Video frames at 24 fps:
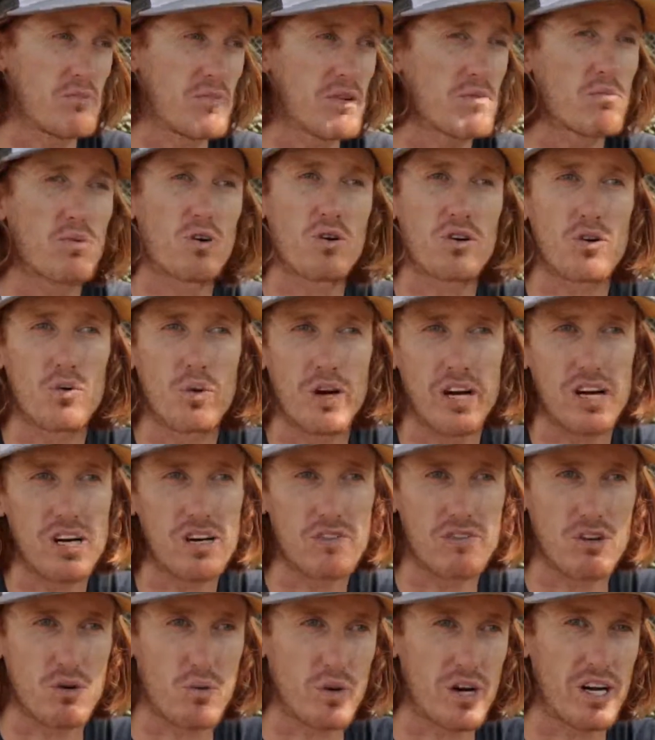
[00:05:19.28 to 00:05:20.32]
be more
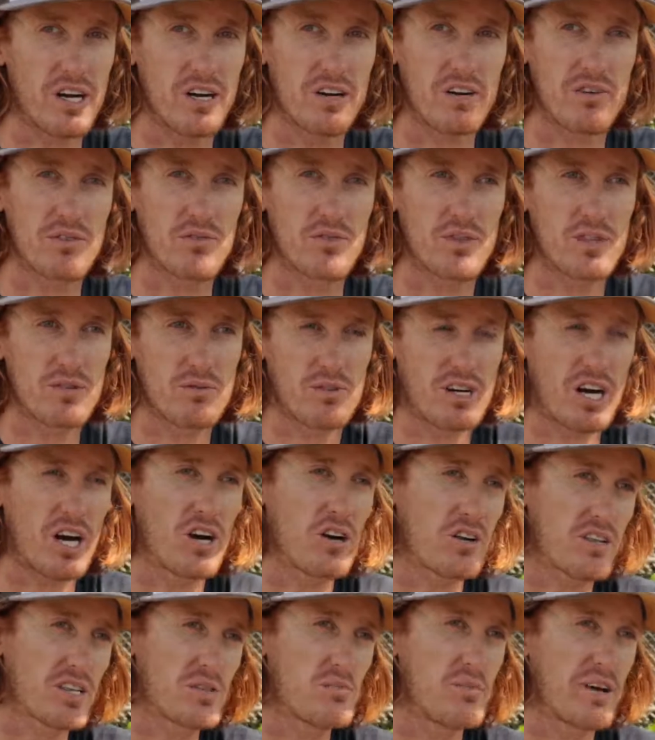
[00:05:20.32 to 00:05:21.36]
aware of it, where
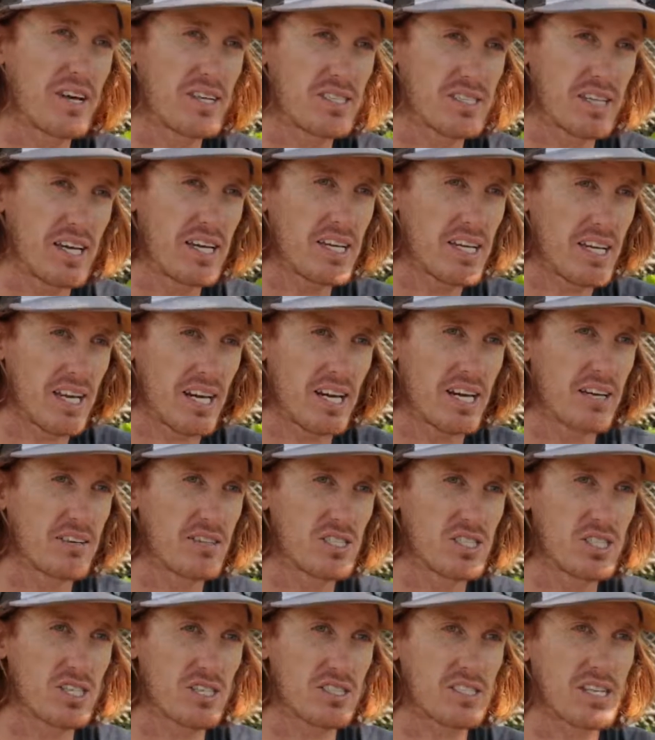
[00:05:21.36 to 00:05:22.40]
currently base
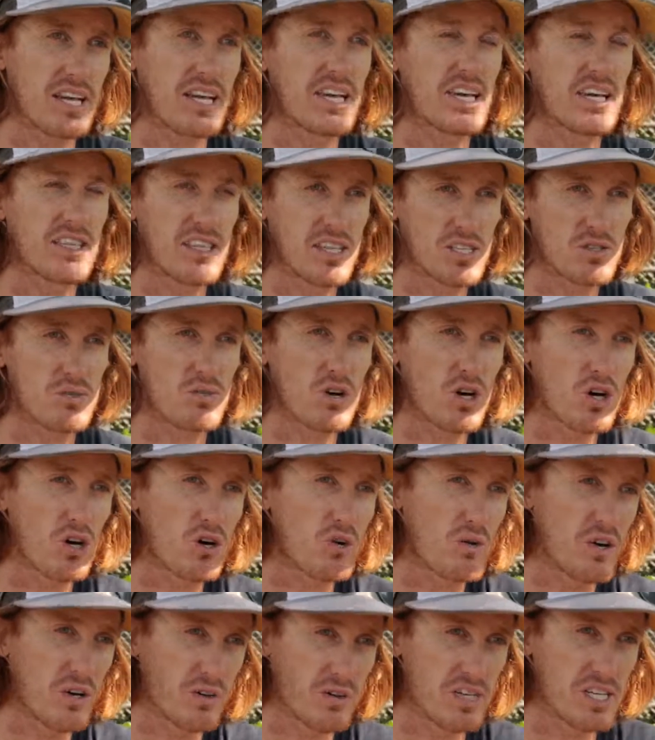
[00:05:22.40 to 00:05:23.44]
daycare is just taking this
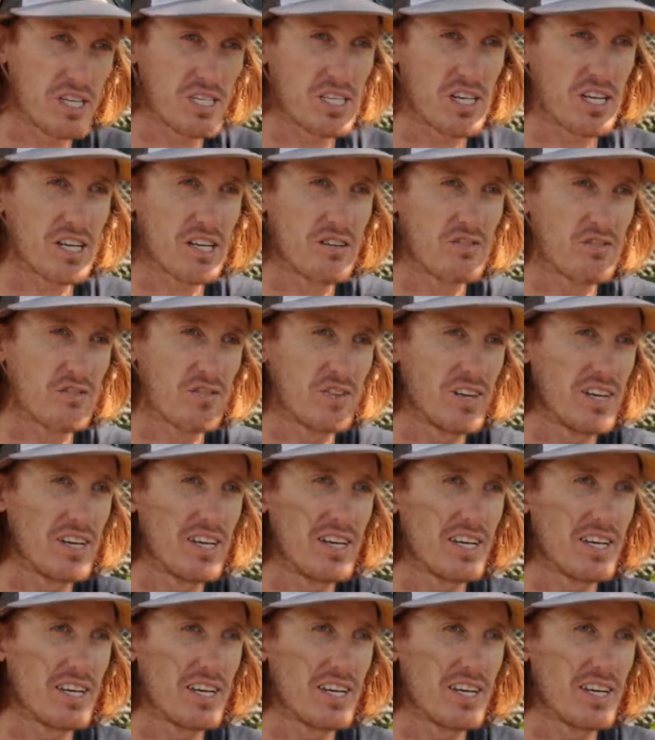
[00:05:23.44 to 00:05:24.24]
role or initiative